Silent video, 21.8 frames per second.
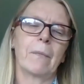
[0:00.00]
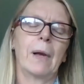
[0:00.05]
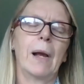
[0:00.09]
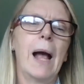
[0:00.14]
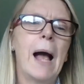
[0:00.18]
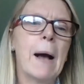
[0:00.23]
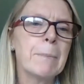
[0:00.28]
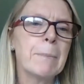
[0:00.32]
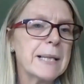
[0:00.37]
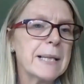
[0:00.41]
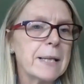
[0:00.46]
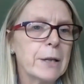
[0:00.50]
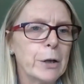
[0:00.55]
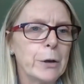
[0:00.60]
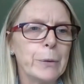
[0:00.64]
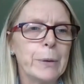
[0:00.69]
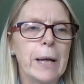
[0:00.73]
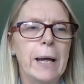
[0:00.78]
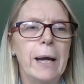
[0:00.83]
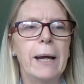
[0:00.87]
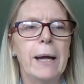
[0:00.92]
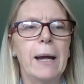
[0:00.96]

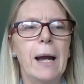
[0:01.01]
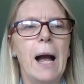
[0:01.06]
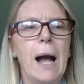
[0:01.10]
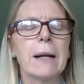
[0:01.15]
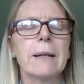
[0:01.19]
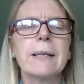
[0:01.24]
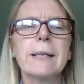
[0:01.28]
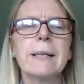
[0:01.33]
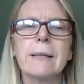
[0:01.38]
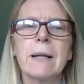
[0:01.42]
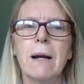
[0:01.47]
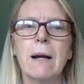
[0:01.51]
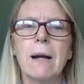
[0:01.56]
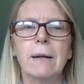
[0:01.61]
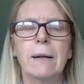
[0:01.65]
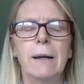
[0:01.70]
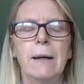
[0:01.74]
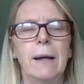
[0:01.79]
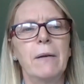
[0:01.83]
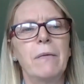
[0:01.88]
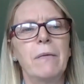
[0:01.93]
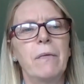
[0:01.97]
Absolutely, and
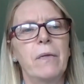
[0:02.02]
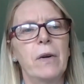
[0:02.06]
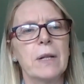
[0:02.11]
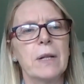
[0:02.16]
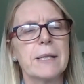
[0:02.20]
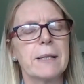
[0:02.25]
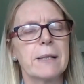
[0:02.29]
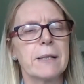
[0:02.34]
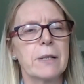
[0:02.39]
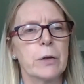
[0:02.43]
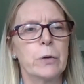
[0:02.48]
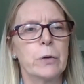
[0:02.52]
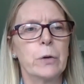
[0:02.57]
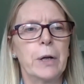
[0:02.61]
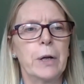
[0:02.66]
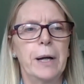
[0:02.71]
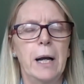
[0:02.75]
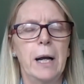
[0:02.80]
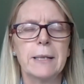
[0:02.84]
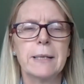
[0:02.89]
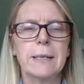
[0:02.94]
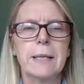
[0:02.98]
certainly for us as an
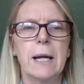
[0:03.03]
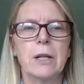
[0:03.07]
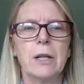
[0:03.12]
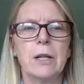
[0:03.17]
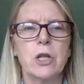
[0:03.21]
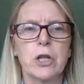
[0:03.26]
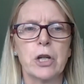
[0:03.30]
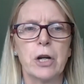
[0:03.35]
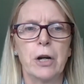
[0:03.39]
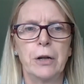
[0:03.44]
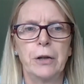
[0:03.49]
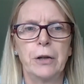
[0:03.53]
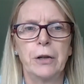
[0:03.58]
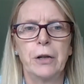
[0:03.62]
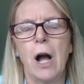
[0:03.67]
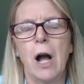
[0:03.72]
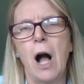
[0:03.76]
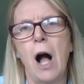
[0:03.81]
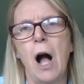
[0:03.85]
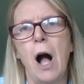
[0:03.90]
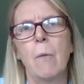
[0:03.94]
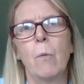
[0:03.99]
organisation,
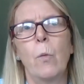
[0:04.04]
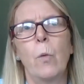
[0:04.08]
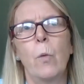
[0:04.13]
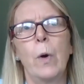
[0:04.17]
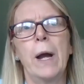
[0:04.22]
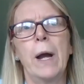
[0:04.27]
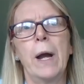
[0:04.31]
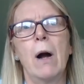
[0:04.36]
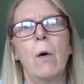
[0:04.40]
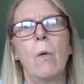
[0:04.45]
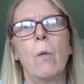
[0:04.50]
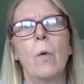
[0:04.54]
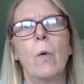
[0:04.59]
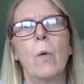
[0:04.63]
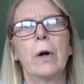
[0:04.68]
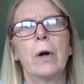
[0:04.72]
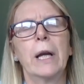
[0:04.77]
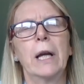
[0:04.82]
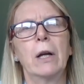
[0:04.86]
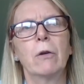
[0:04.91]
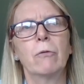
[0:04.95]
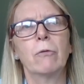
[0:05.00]
we are
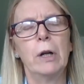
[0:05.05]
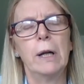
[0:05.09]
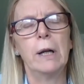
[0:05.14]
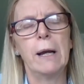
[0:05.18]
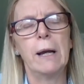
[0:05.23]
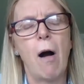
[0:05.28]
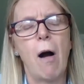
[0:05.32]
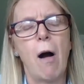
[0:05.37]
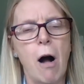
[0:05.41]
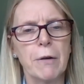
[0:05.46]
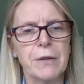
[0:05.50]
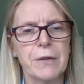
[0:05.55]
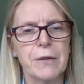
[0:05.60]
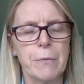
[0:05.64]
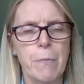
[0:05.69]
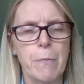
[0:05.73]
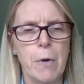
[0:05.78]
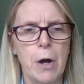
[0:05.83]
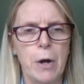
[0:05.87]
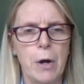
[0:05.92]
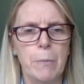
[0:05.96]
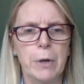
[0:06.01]
working really hard at the
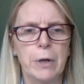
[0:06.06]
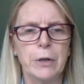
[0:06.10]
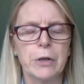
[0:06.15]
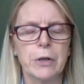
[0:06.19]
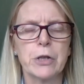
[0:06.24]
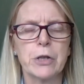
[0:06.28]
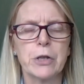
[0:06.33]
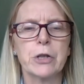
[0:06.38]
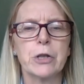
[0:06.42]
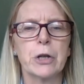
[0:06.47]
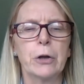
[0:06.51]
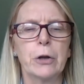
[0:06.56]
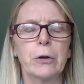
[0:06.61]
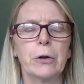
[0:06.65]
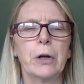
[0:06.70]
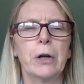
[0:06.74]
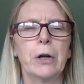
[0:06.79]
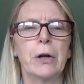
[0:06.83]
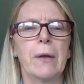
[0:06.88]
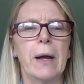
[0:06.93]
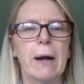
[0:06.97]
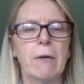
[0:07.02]
moment to
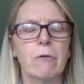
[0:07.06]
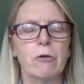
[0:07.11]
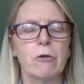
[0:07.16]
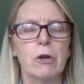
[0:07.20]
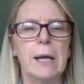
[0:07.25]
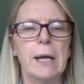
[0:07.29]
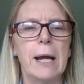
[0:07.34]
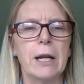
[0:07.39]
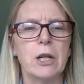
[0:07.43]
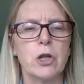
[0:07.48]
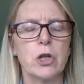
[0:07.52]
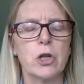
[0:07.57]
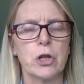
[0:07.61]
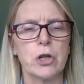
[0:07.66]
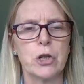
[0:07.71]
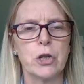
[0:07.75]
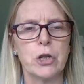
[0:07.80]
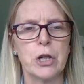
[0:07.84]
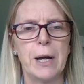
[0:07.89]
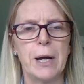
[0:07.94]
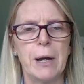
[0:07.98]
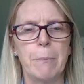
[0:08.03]
look at that
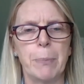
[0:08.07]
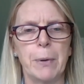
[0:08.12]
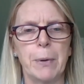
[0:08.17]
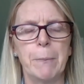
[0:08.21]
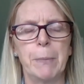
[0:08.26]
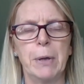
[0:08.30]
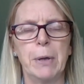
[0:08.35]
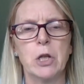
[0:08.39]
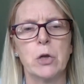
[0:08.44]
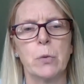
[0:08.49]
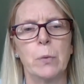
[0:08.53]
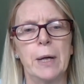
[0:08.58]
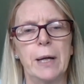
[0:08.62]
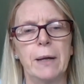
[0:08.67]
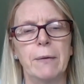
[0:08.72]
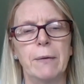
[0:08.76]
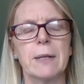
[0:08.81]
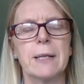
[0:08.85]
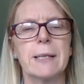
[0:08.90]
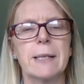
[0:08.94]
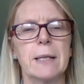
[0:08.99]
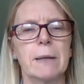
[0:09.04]
relationship between
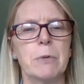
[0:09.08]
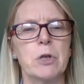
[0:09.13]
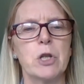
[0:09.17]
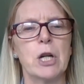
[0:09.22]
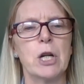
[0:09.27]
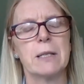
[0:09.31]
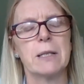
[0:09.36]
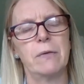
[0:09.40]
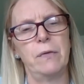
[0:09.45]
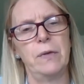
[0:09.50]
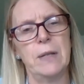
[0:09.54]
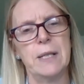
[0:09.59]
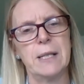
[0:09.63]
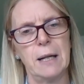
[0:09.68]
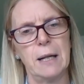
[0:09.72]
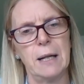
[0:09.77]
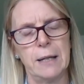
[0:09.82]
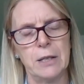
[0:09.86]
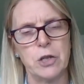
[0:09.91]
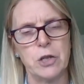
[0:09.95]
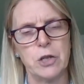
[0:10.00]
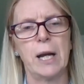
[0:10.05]
the subject of
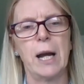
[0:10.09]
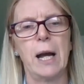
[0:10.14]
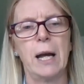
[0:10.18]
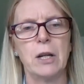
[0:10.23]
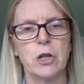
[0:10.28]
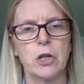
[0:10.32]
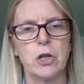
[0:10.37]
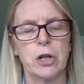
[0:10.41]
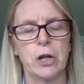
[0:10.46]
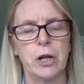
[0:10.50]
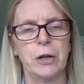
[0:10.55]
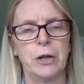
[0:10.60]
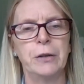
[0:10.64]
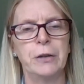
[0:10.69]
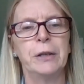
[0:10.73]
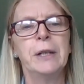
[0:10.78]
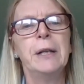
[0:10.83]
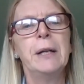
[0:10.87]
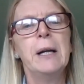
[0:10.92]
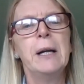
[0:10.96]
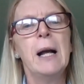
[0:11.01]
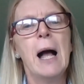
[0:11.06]
physical education
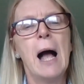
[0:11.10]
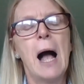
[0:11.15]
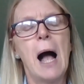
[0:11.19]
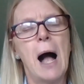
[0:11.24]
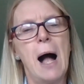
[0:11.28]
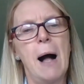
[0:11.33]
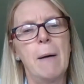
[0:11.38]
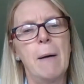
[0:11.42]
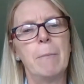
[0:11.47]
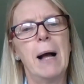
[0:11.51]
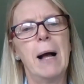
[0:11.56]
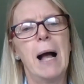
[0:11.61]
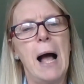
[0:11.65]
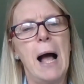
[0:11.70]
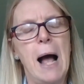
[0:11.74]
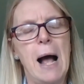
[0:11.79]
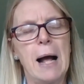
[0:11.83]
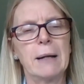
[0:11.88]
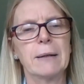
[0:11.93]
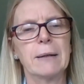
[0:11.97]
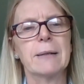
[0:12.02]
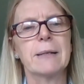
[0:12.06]

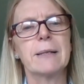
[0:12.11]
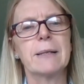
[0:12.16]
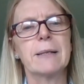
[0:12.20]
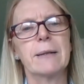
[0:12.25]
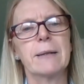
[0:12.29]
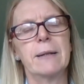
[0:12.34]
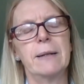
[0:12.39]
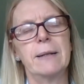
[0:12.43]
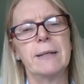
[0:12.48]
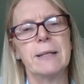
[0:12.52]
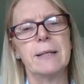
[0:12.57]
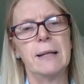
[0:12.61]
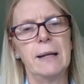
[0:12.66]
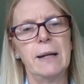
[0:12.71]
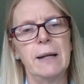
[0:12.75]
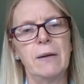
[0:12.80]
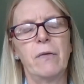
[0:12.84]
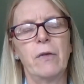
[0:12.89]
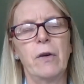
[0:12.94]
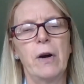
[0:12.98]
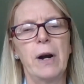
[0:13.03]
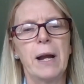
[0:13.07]
and the
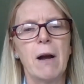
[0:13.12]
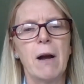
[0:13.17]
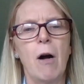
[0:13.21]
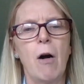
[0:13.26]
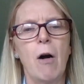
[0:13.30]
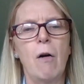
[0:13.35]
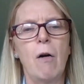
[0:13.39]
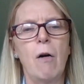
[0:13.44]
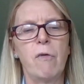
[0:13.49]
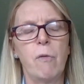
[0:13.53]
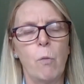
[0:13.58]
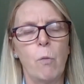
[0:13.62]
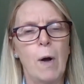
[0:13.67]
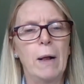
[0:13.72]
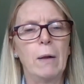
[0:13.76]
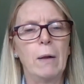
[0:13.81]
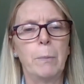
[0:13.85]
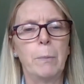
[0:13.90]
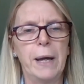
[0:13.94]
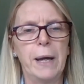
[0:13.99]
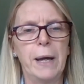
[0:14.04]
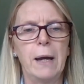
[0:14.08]
delivery of
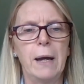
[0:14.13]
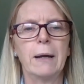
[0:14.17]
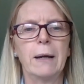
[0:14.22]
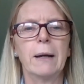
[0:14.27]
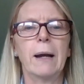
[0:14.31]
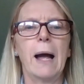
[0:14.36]
wellbeing